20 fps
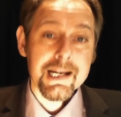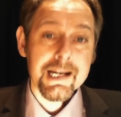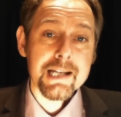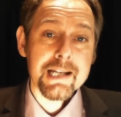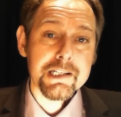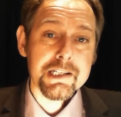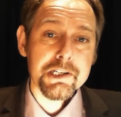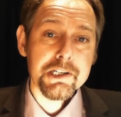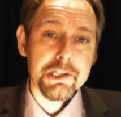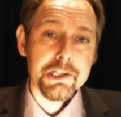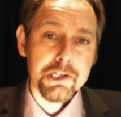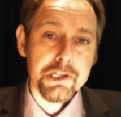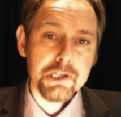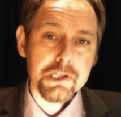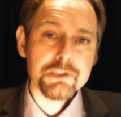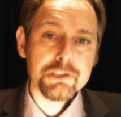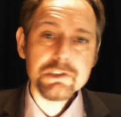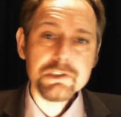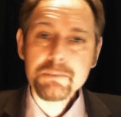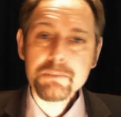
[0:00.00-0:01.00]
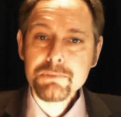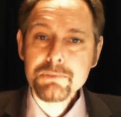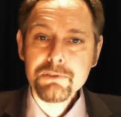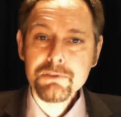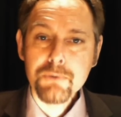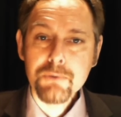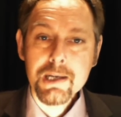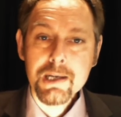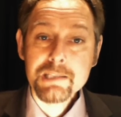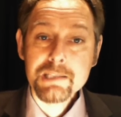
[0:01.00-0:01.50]
can in a huge number
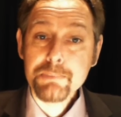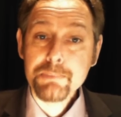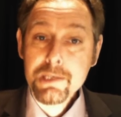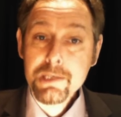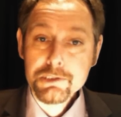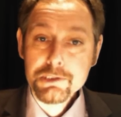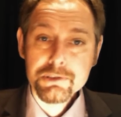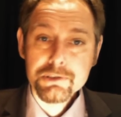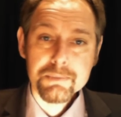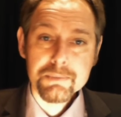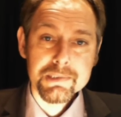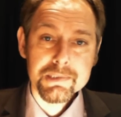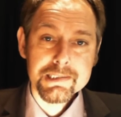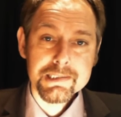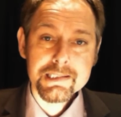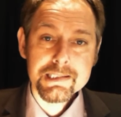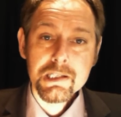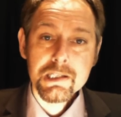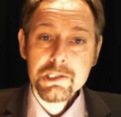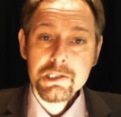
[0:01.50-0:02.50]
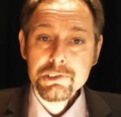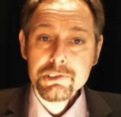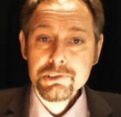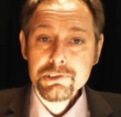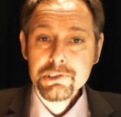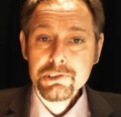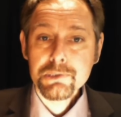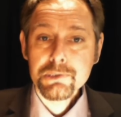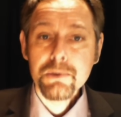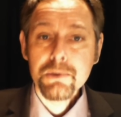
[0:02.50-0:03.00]
of ways be attributed
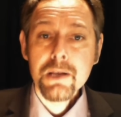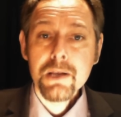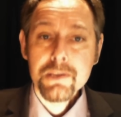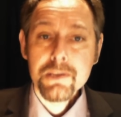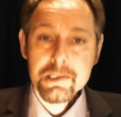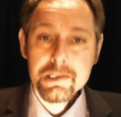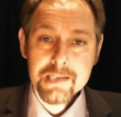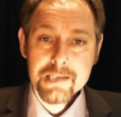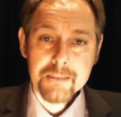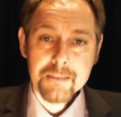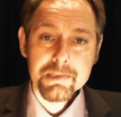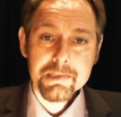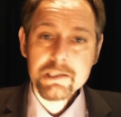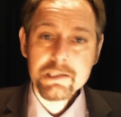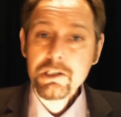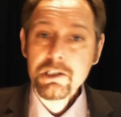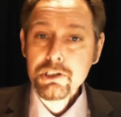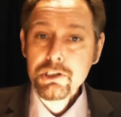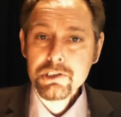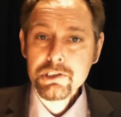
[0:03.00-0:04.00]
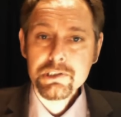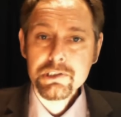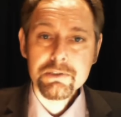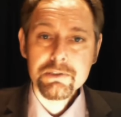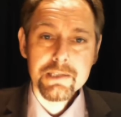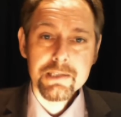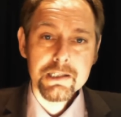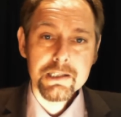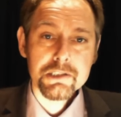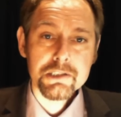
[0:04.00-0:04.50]
to the Debian
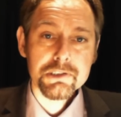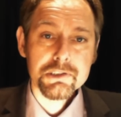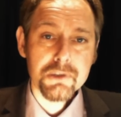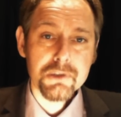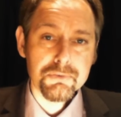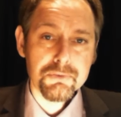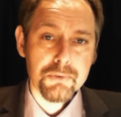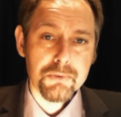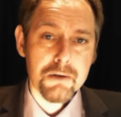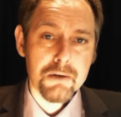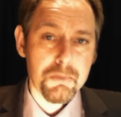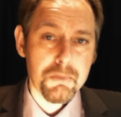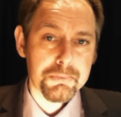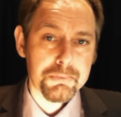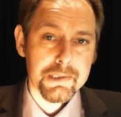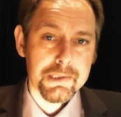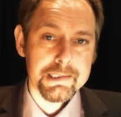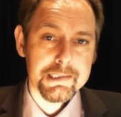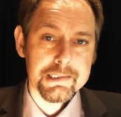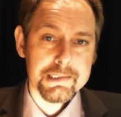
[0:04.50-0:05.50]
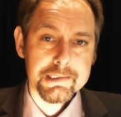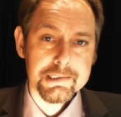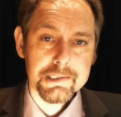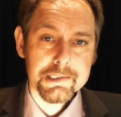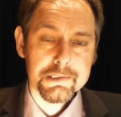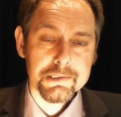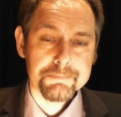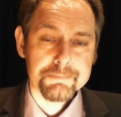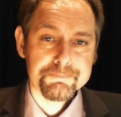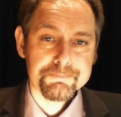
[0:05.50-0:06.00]
GNU Linux software operating
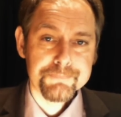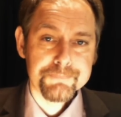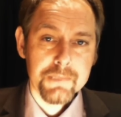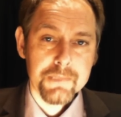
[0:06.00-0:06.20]
system.